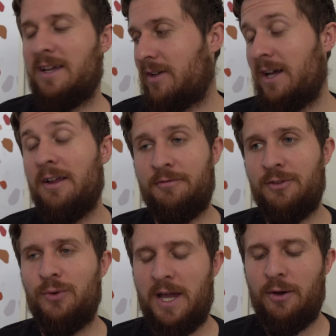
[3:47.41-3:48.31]
I've cut a
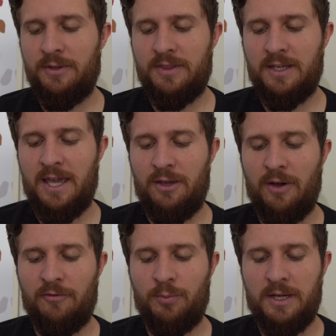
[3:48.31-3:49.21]
few now with the
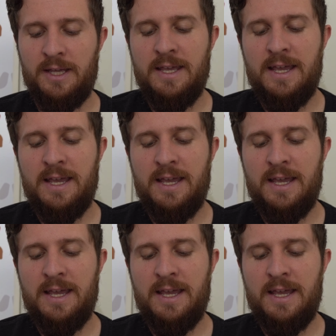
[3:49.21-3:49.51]
KUF, but